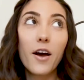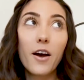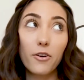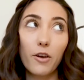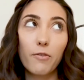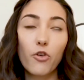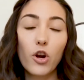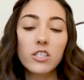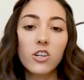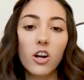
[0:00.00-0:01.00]
Okay, before
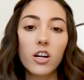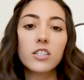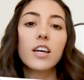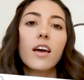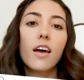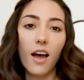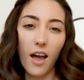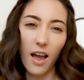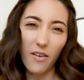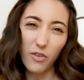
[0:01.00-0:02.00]
I start,
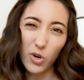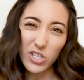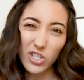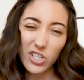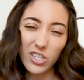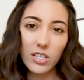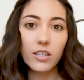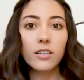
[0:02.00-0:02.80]
I have a question.